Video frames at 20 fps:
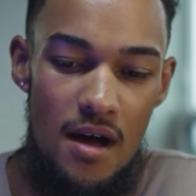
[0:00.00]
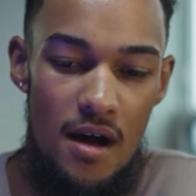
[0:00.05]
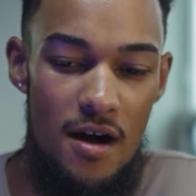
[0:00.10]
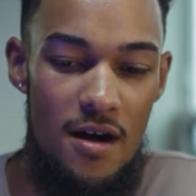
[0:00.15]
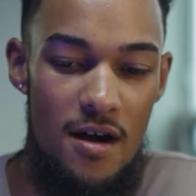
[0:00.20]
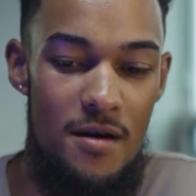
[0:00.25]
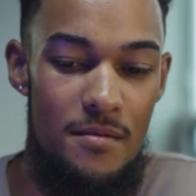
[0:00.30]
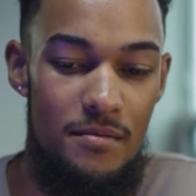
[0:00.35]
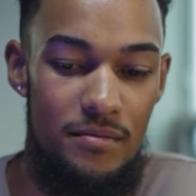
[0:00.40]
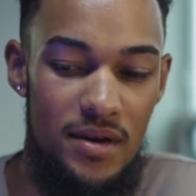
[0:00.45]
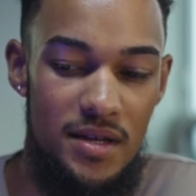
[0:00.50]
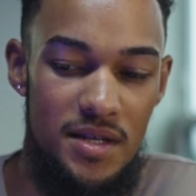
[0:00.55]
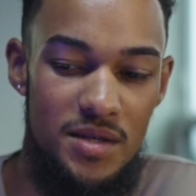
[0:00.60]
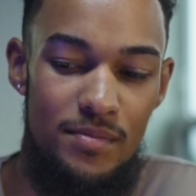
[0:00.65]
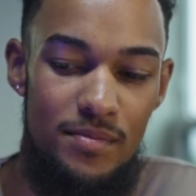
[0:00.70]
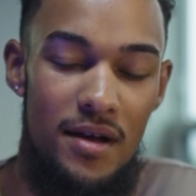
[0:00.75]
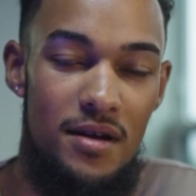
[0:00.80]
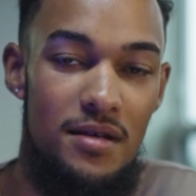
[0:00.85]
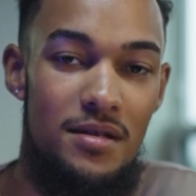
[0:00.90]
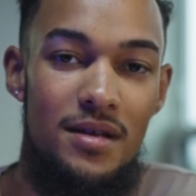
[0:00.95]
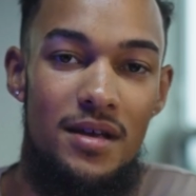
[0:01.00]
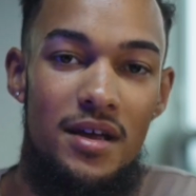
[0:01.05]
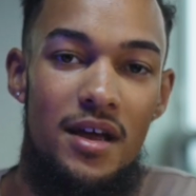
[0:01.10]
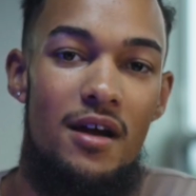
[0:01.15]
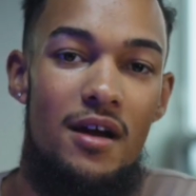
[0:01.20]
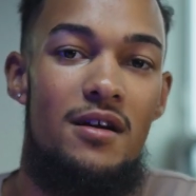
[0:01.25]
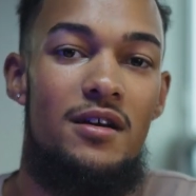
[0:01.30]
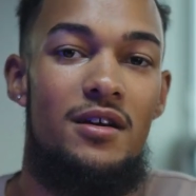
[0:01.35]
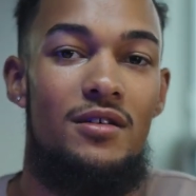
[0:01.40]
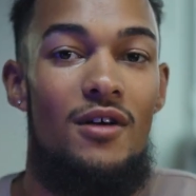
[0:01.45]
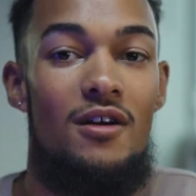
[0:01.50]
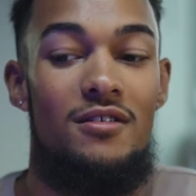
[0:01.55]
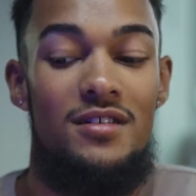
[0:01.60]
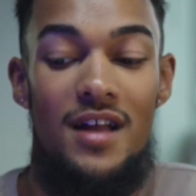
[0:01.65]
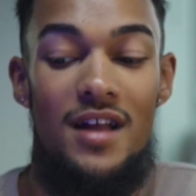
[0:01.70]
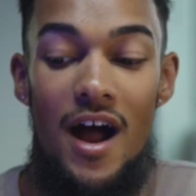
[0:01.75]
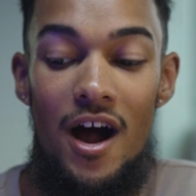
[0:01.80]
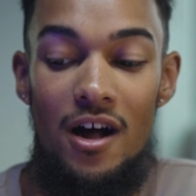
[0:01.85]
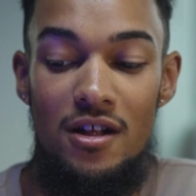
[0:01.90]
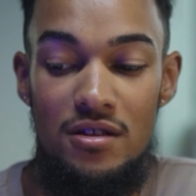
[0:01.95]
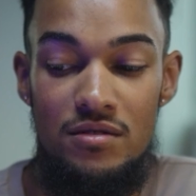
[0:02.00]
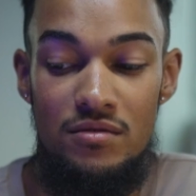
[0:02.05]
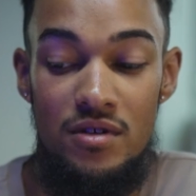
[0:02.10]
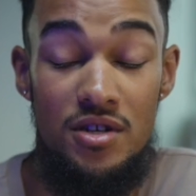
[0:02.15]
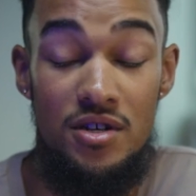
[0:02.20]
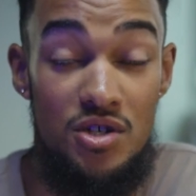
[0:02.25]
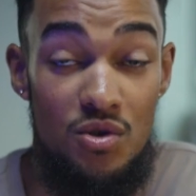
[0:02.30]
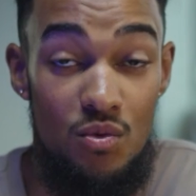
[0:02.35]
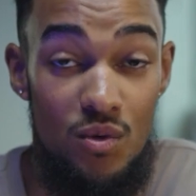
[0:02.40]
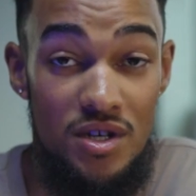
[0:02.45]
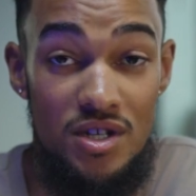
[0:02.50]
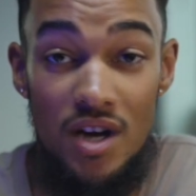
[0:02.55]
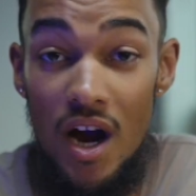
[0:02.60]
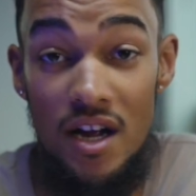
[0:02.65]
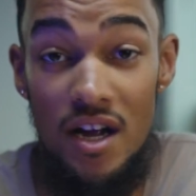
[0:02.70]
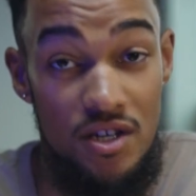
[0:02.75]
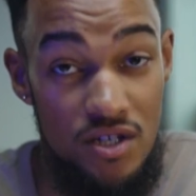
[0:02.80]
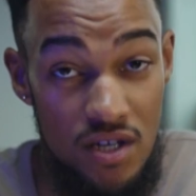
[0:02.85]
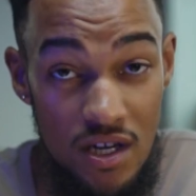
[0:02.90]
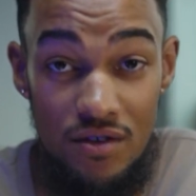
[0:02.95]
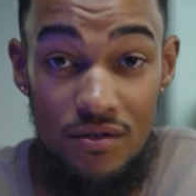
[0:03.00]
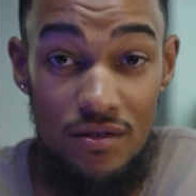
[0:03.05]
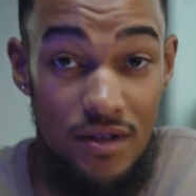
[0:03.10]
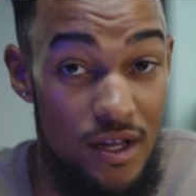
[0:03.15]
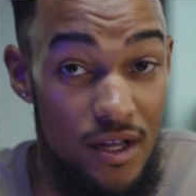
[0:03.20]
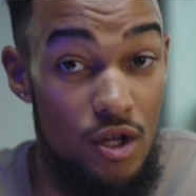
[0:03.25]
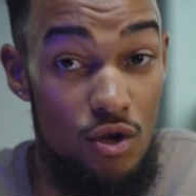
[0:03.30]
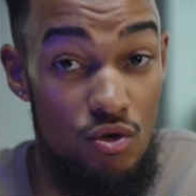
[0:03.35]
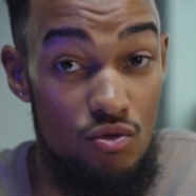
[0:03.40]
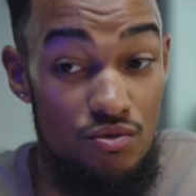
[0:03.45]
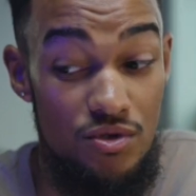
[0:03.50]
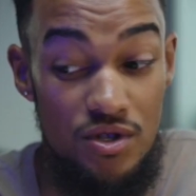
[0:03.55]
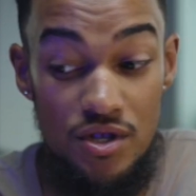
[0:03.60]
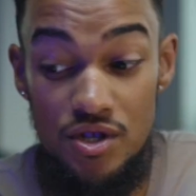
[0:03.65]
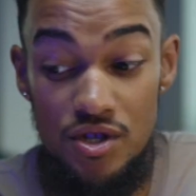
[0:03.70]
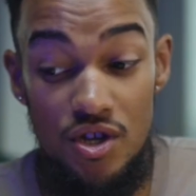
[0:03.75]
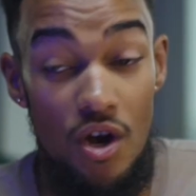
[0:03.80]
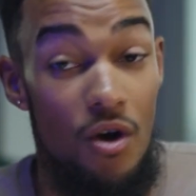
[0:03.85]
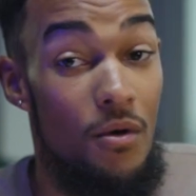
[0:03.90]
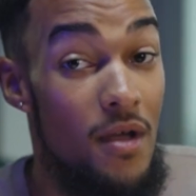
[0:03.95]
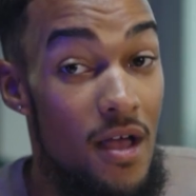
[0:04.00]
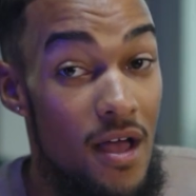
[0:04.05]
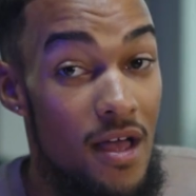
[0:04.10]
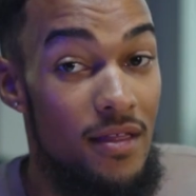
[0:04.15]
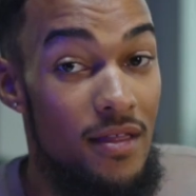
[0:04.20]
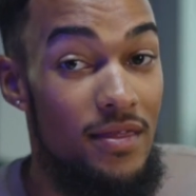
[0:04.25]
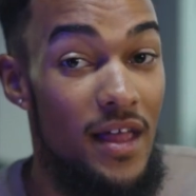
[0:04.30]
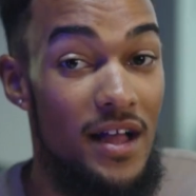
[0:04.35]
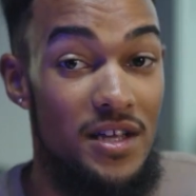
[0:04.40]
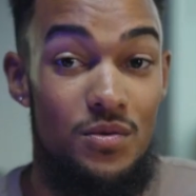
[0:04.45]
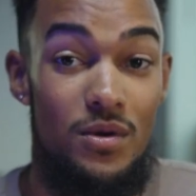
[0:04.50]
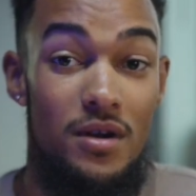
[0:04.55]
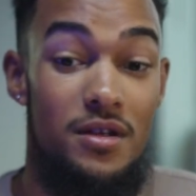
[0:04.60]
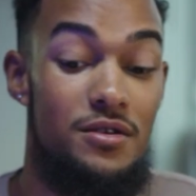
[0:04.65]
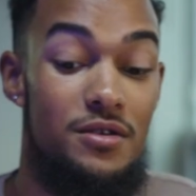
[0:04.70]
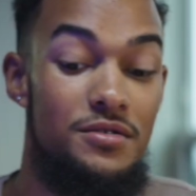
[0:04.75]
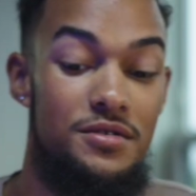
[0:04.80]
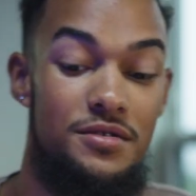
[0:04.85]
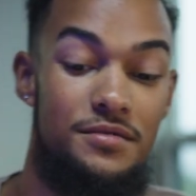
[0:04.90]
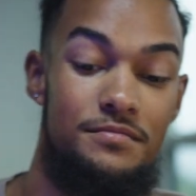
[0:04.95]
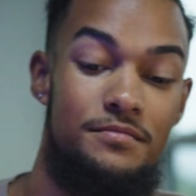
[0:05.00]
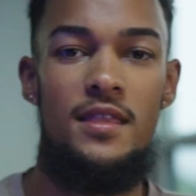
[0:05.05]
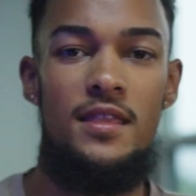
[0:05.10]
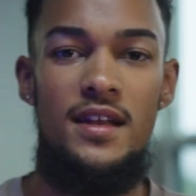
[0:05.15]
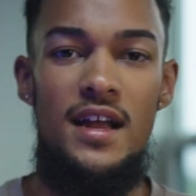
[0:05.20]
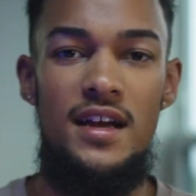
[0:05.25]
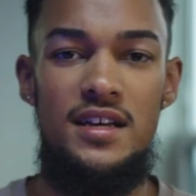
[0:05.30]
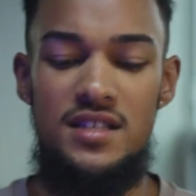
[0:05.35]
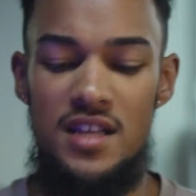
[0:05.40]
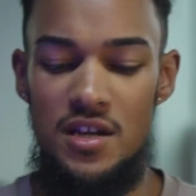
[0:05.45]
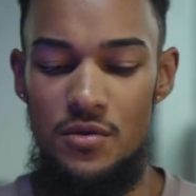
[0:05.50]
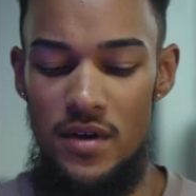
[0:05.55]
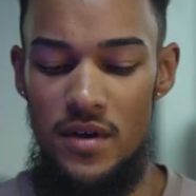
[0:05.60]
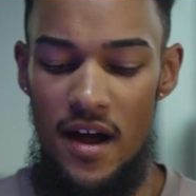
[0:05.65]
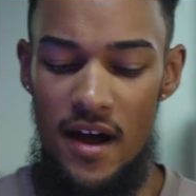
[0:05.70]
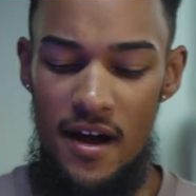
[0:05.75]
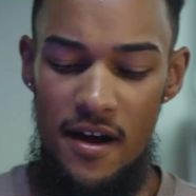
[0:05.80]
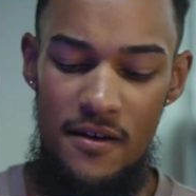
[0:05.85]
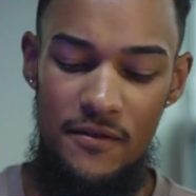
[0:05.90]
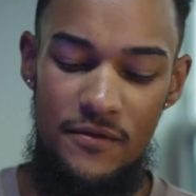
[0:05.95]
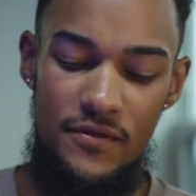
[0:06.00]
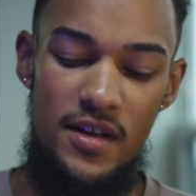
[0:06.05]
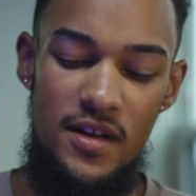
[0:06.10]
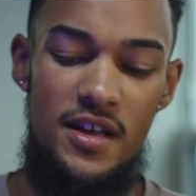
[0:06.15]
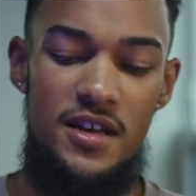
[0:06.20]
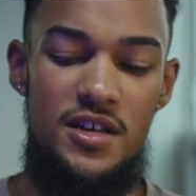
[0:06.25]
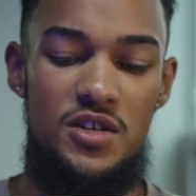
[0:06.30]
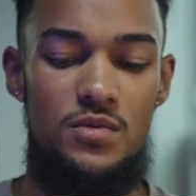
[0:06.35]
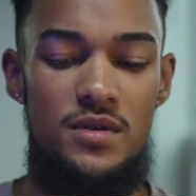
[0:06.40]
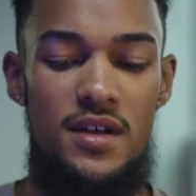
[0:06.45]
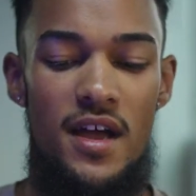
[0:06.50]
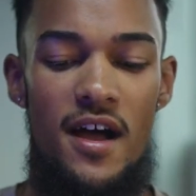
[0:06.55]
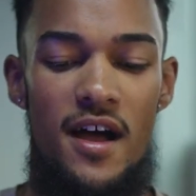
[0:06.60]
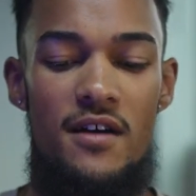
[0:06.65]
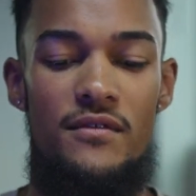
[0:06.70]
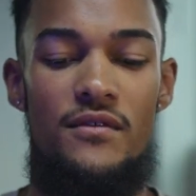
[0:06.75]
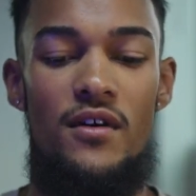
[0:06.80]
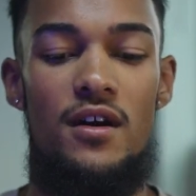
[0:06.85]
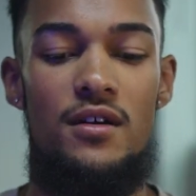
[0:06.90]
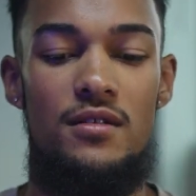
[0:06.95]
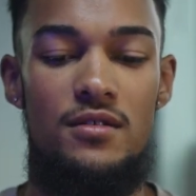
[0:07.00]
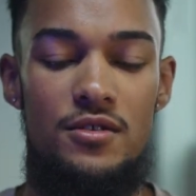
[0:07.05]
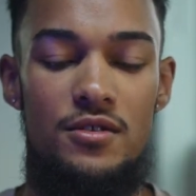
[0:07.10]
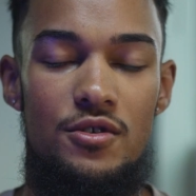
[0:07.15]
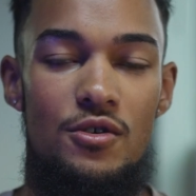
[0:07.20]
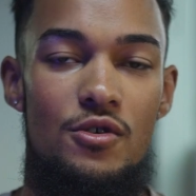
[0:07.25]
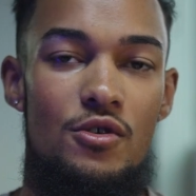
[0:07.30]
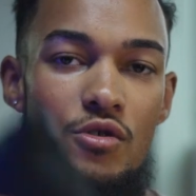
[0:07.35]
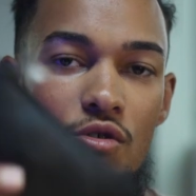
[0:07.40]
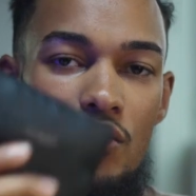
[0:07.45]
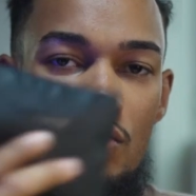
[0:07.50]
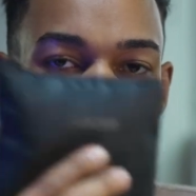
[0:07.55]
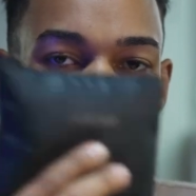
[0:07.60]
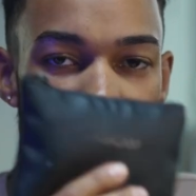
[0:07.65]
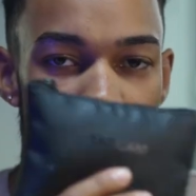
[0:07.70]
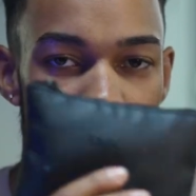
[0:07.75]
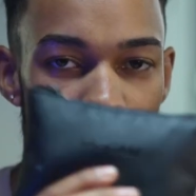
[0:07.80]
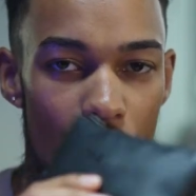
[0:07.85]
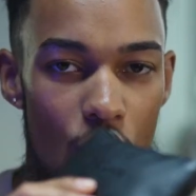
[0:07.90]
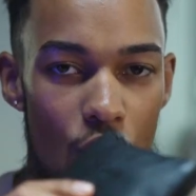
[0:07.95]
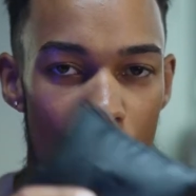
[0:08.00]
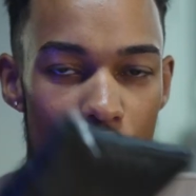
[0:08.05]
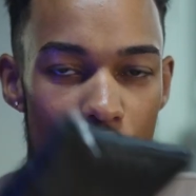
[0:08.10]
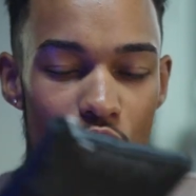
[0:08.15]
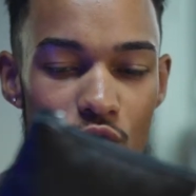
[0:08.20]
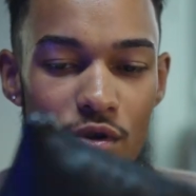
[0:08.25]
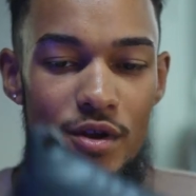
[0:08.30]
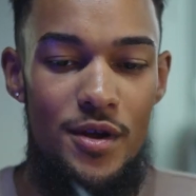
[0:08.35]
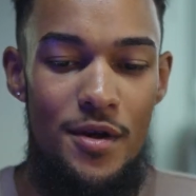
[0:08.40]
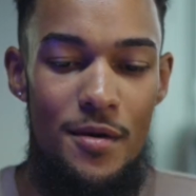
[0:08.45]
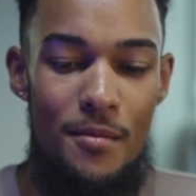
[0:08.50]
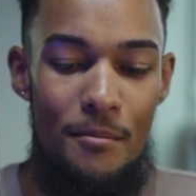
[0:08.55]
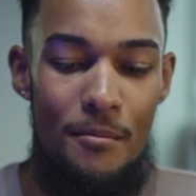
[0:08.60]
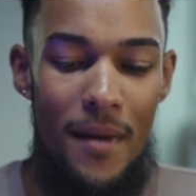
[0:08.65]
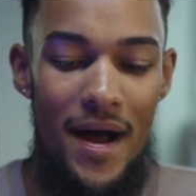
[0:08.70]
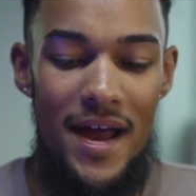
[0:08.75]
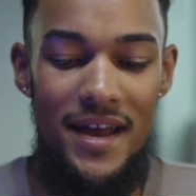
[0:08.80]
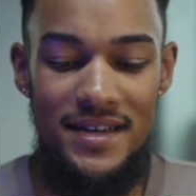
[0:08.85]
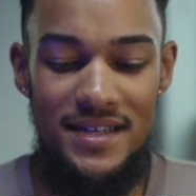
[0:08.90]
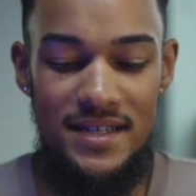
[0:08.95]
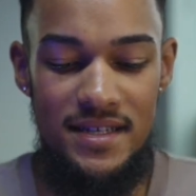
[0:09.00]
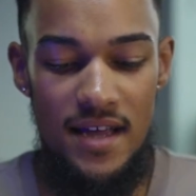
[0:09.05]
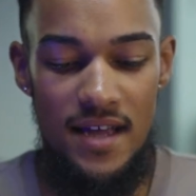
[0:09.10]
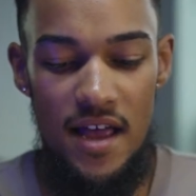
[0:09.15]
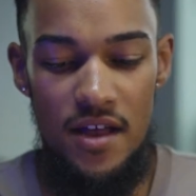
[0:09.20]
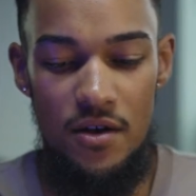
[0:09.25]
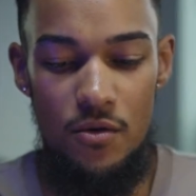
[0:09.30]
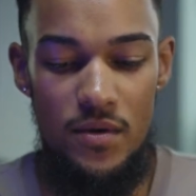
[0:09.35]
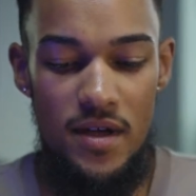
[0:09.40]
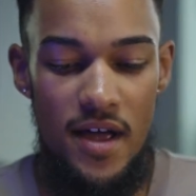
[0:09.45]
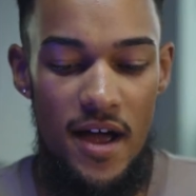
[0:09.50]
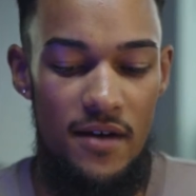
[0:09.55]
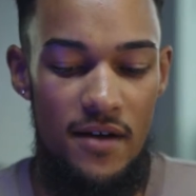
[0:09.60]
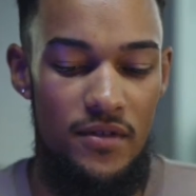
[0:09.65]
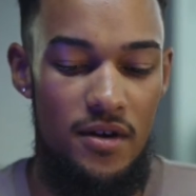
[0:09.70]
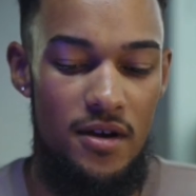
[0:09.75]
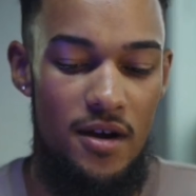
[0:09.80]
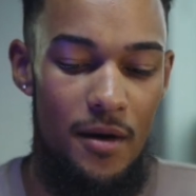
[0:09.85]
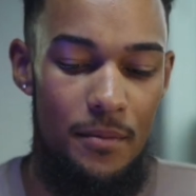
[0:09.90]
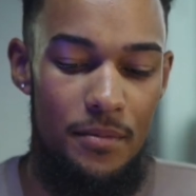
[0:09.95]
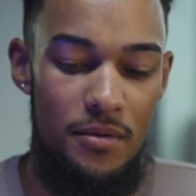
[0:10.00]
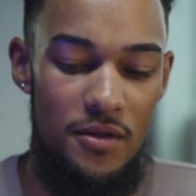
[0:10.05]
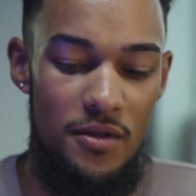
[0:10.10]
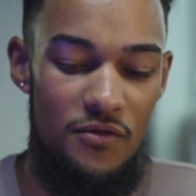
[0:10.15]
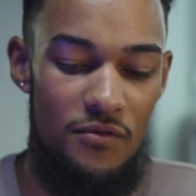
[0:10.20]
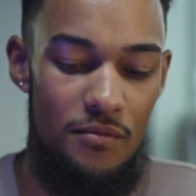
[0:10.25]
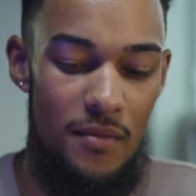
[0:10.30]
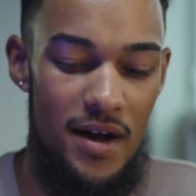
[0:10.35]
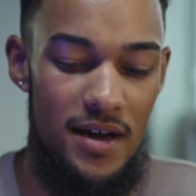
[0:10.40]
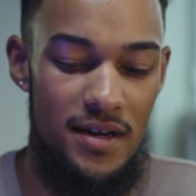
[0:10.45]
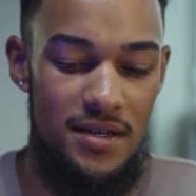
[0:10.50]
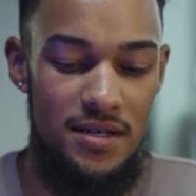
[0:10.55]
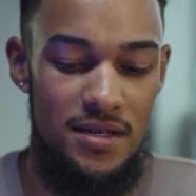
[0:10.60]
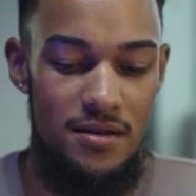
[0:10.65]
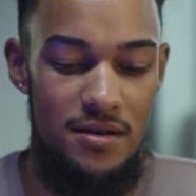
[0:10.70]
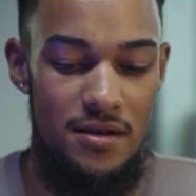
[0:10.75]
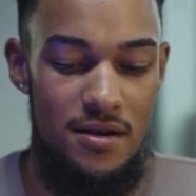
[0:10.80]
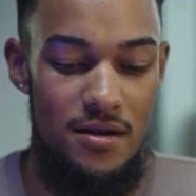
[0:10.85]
but it's better than carrying around an Allen wrench, which I generally lose. So that's what I use. The next thing we have is we have our little Rode mic set. We have a couple of mics in